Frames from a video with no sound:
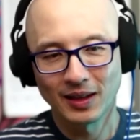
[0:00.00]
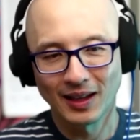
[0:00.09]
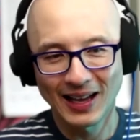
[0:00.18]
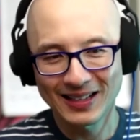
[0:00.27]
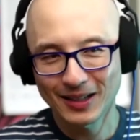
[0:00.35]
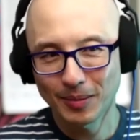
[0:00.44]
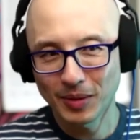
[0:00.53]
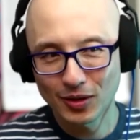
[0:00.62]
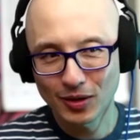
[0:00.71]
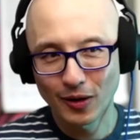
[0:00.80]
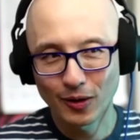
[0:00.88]
the last time they
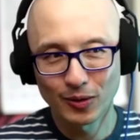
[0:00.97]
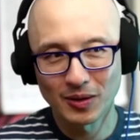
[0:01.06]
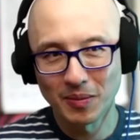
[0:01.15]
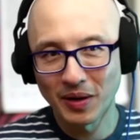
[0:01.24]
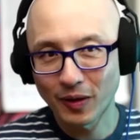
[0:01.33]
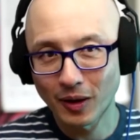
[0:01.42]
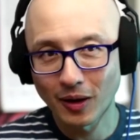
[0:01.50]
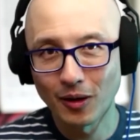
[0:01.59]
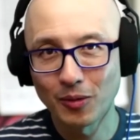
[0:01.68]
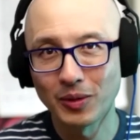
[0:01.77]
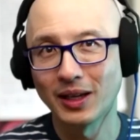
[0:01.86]
saw you was a month
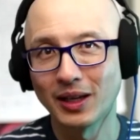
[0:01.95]
ago when